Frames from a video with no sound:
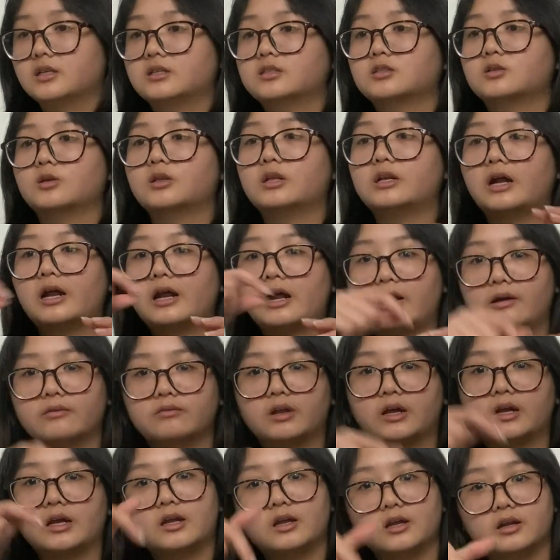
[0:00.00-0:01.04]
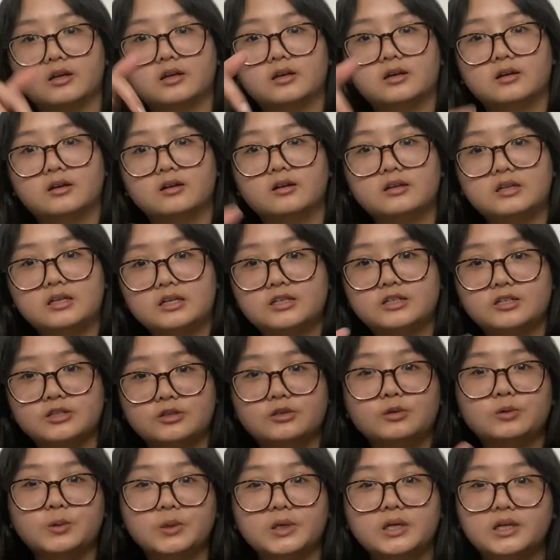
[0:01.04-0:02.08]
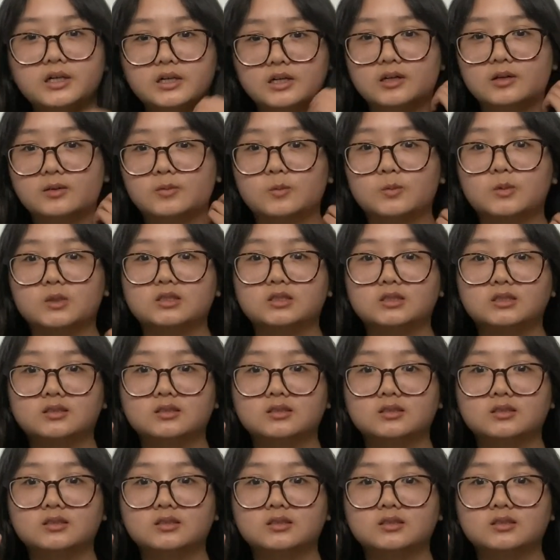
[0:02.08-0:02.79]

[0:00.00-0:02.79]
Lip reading: So then I have like each unit was